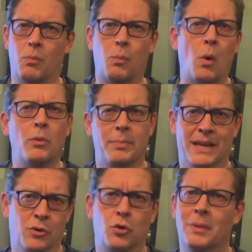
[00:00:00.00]
what would be
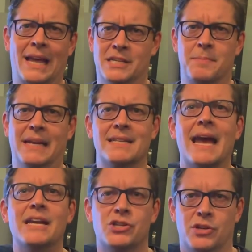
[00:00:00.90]
a normal
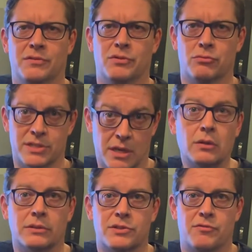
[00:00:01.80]
expectation of the
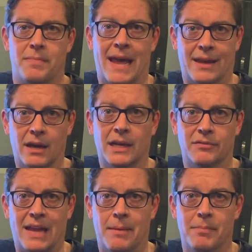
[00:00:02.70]
results from that kind
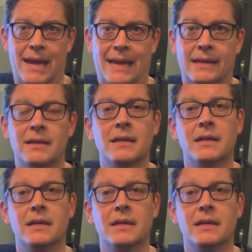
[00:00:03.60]
of campaign?